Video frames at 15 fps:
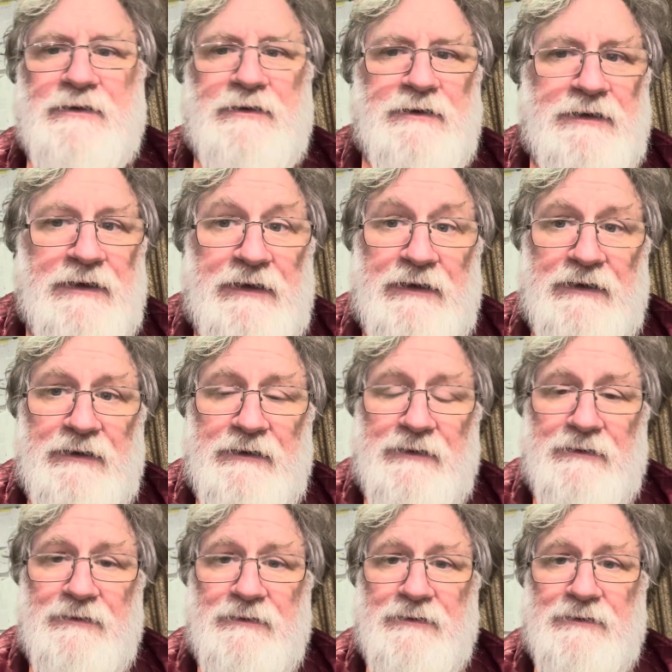The
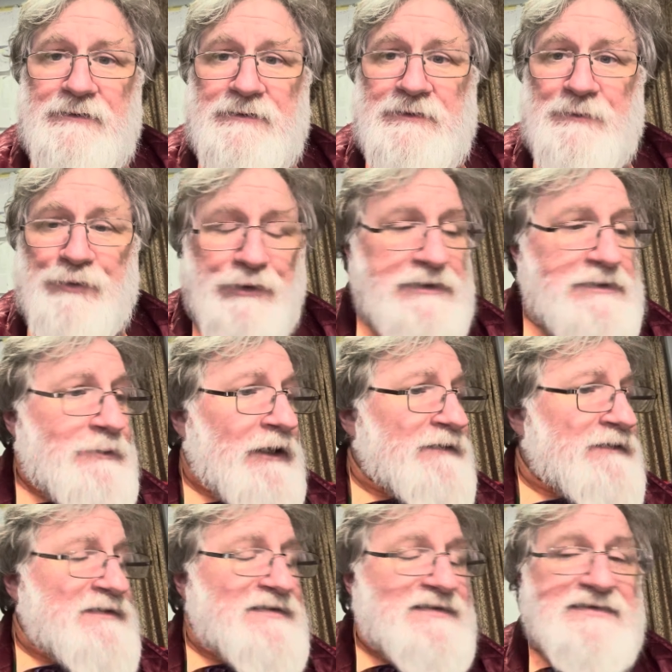point
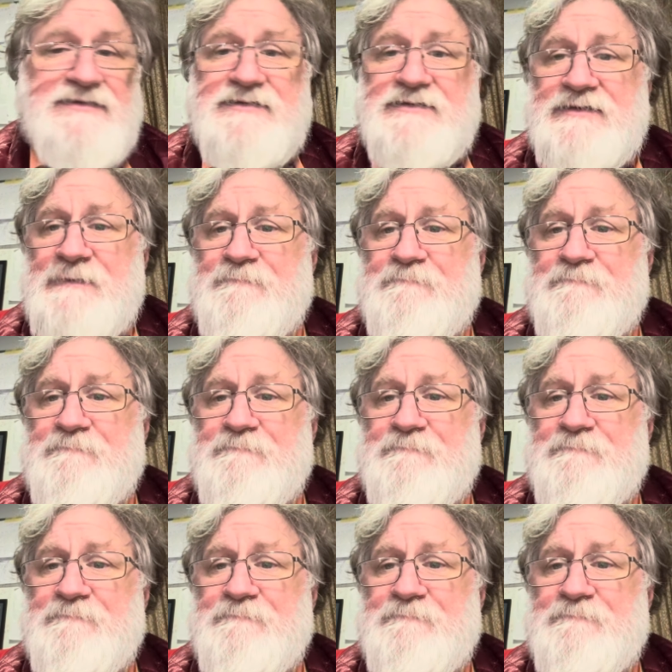about this